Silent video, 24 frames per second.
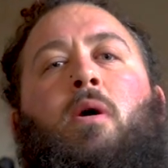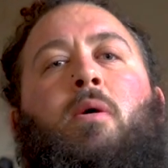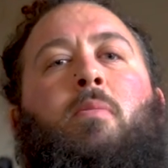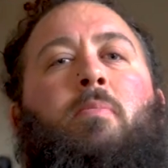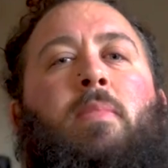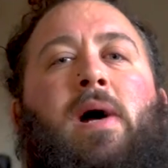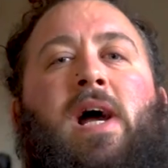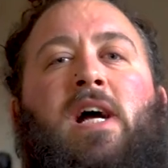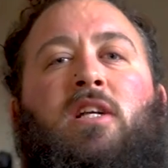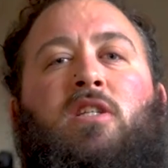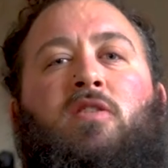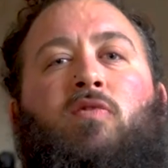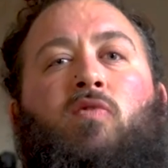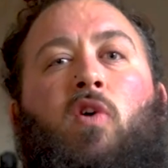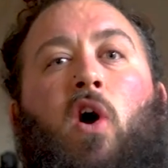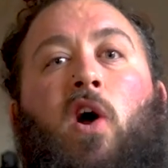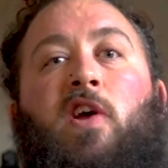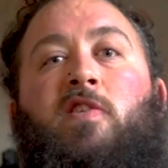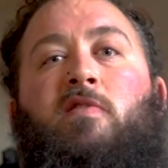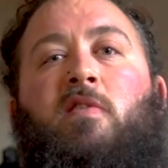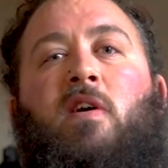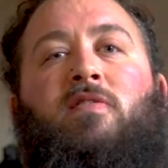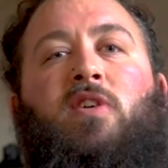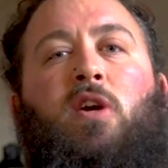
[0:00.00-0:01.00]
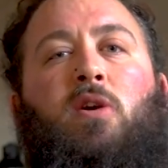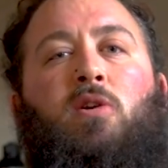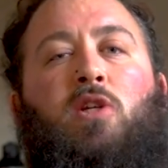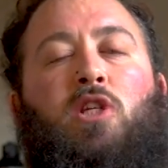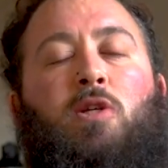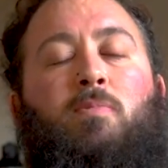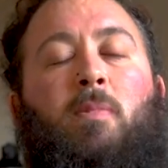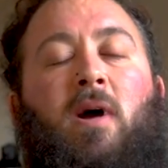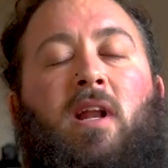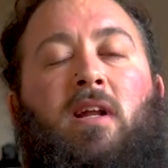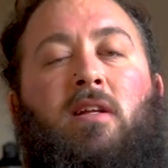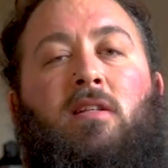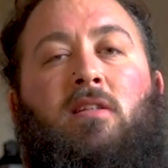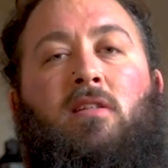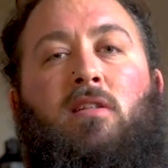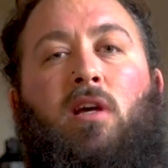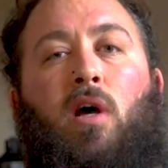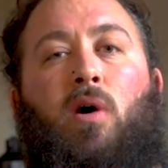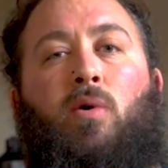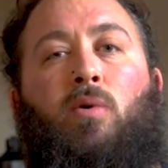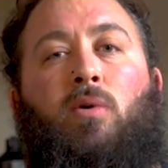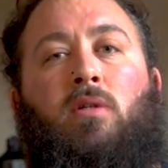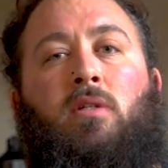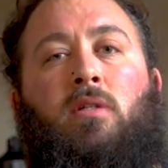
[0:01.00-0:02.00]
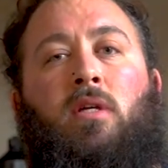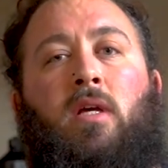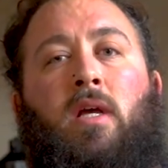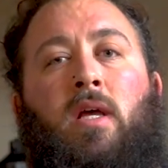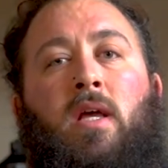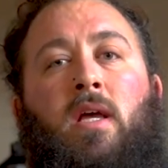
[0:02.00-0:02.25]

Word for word: welcome back to Rhino Review Smelling and Salts.